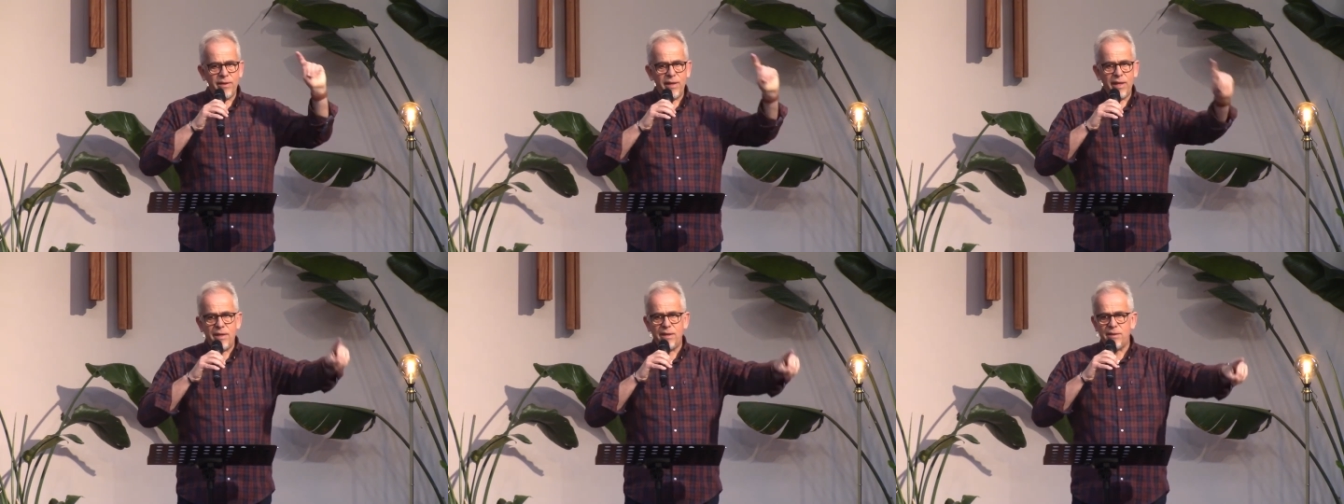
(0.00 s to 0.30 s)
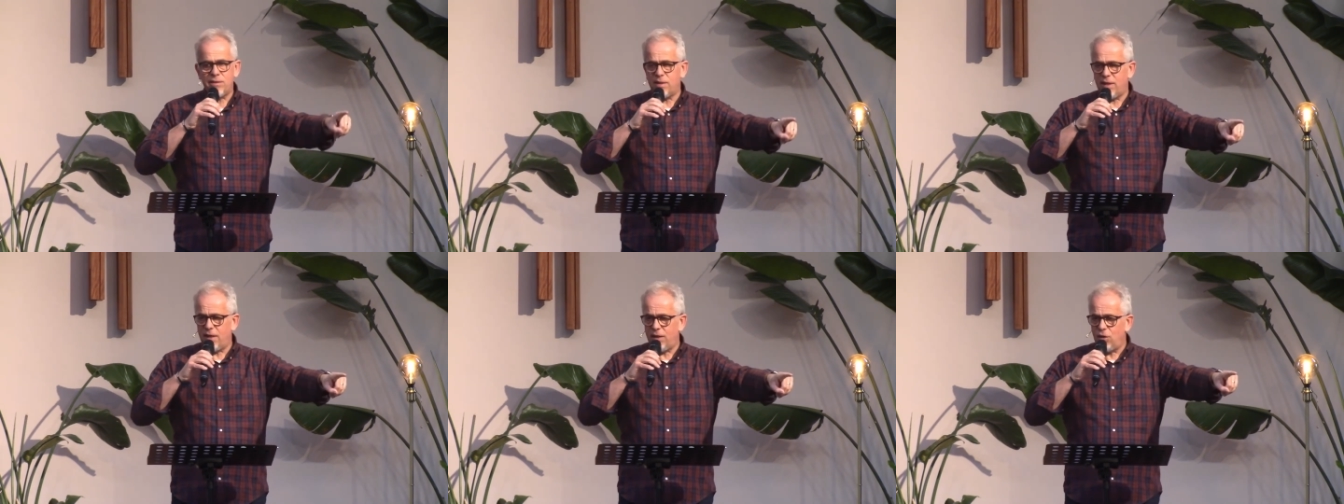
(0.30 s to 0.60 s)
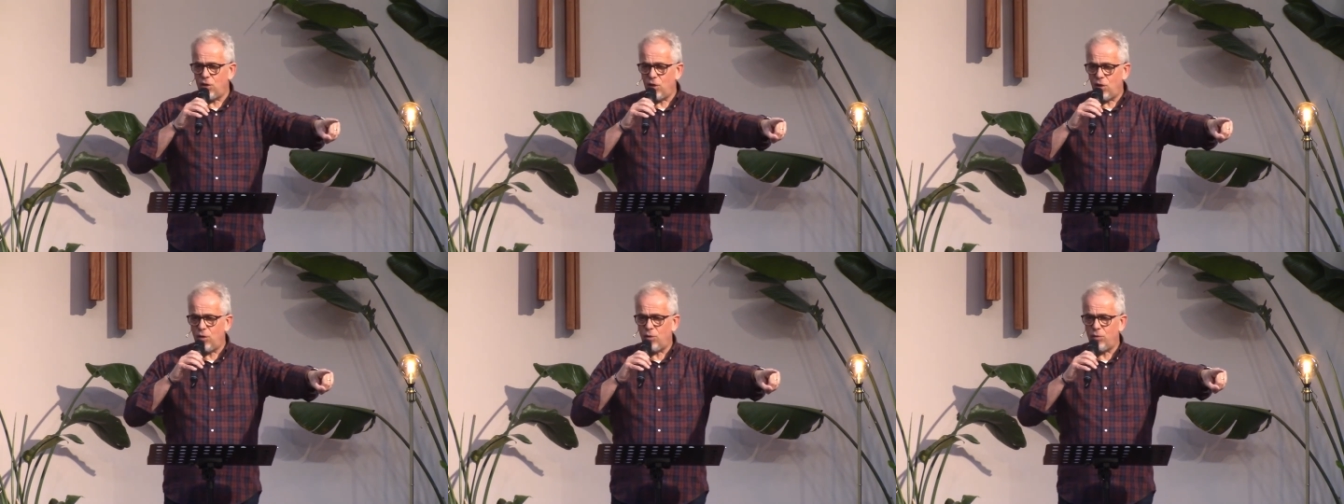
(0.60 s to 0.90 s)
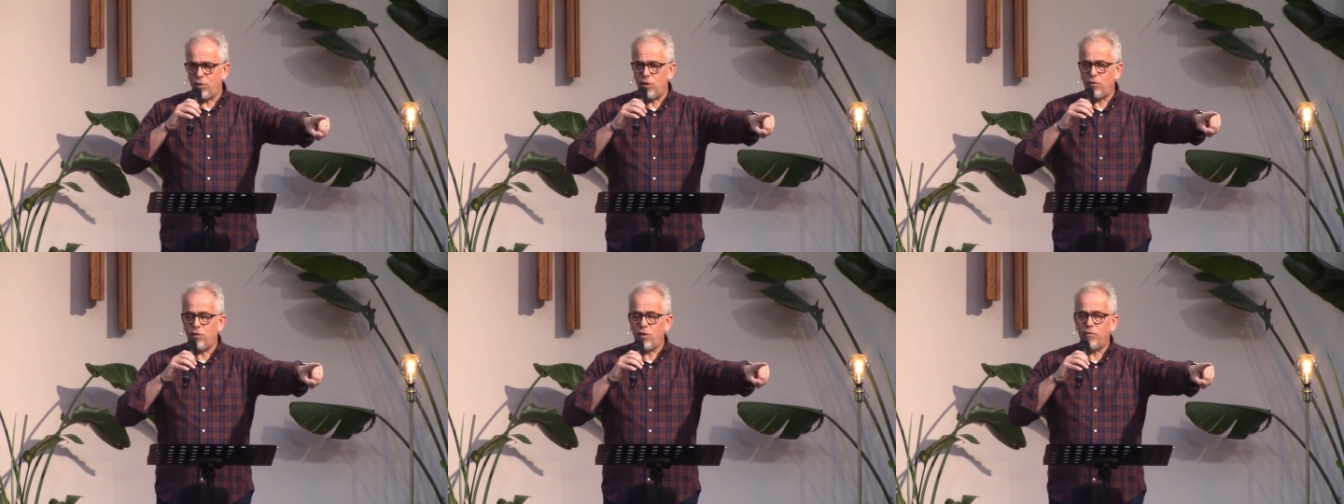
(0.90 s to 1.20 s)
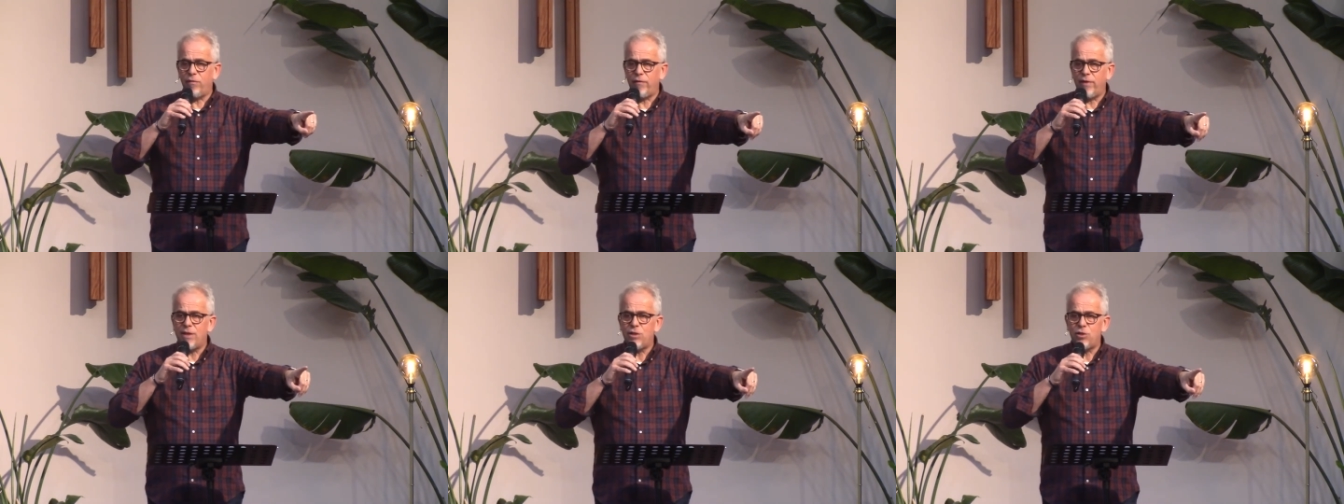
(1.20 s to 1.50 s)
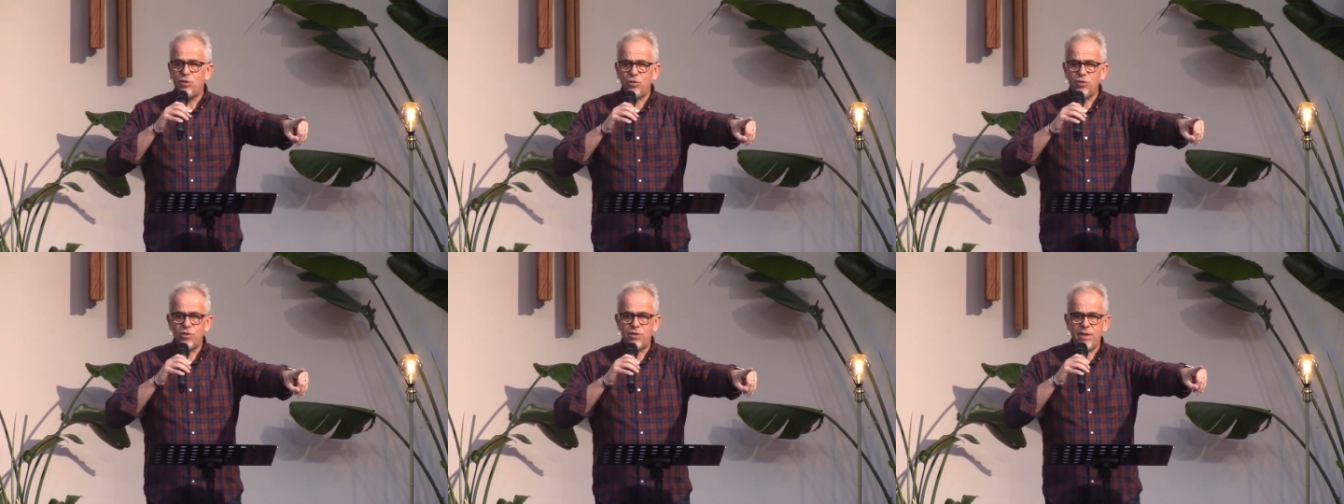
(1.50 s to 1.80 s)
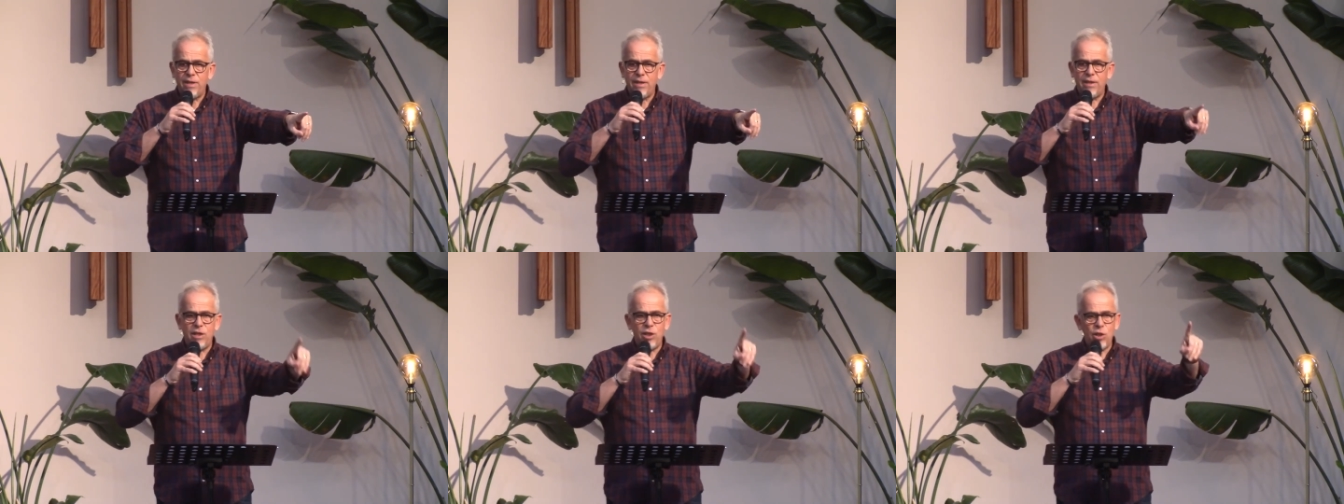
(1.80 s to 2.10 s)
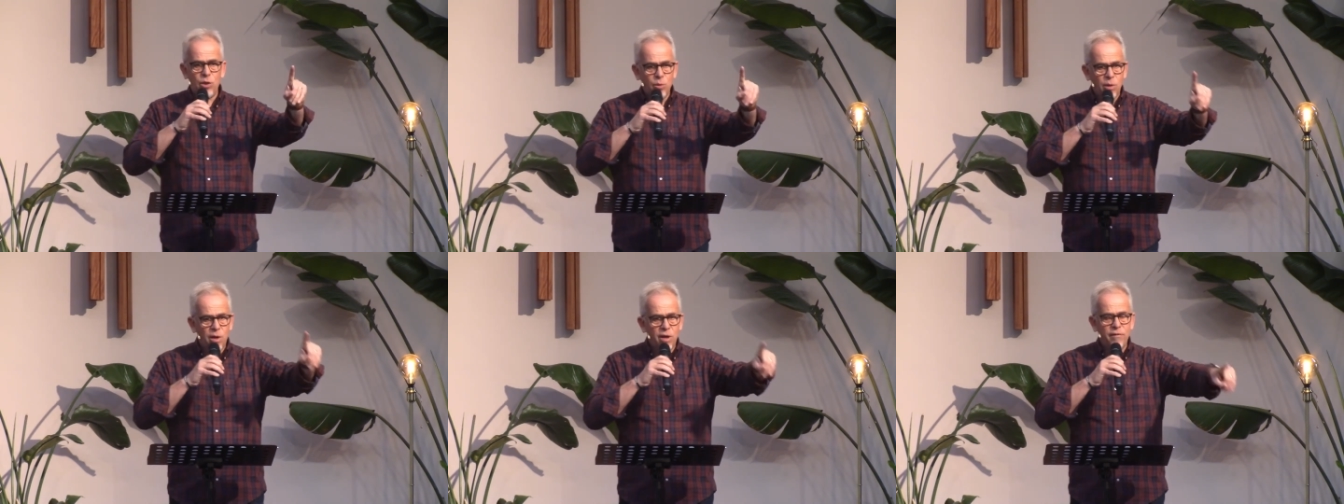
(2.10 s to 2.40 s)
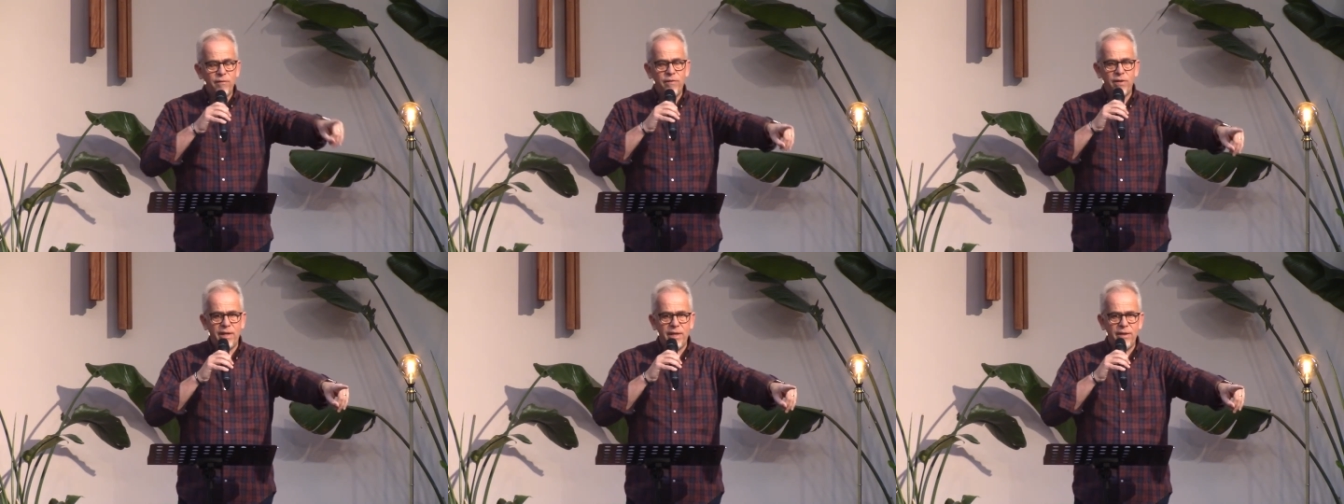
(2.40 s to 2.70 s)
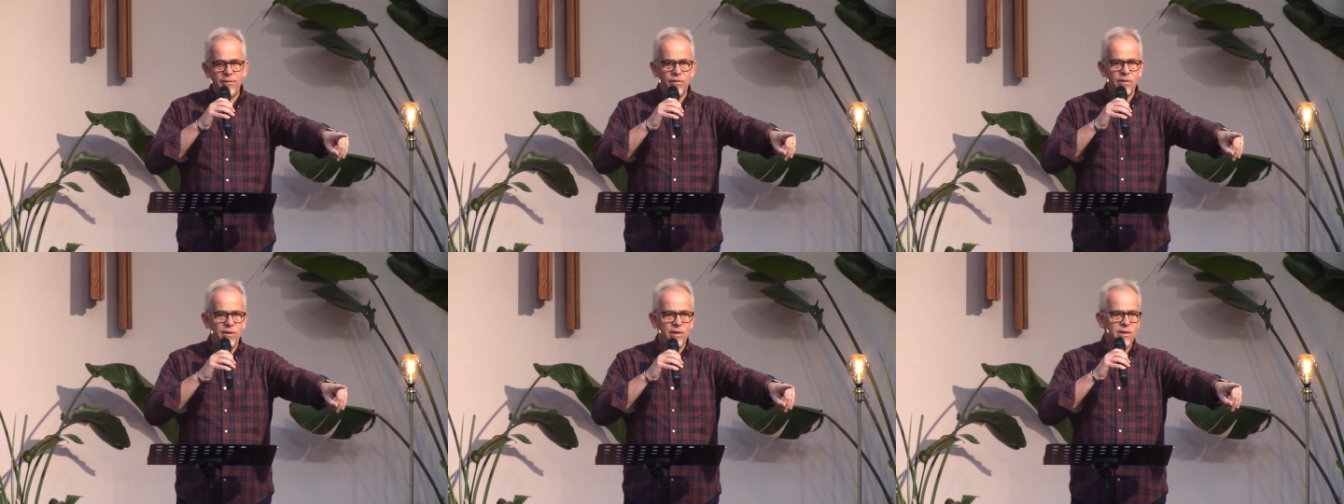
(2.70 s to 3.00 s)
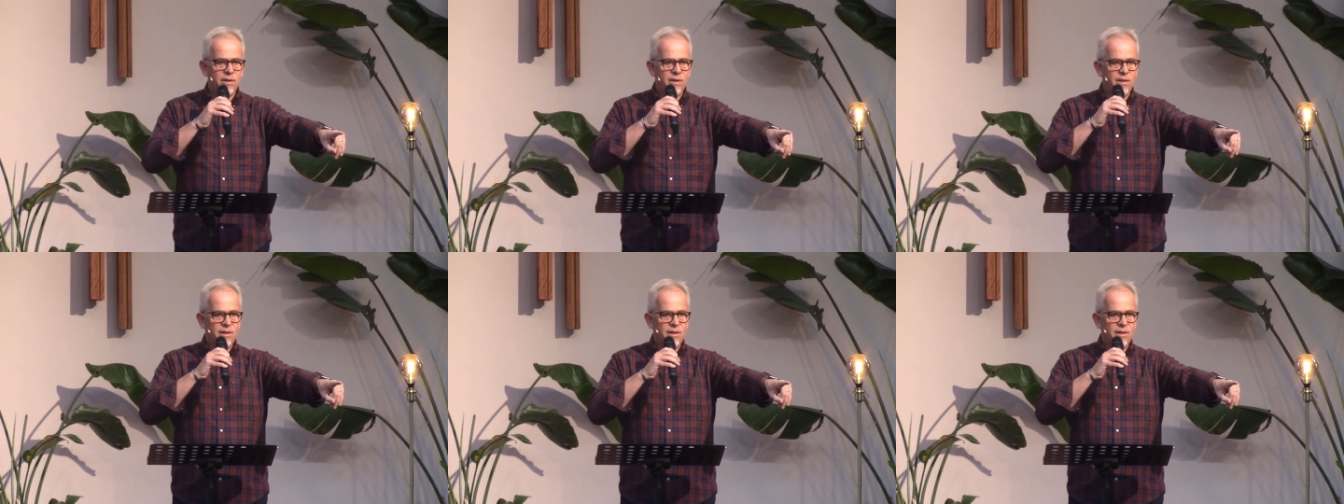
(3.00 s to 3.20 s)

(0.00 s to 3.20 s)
they can say, No, you've confessed your sin. You are forgiven.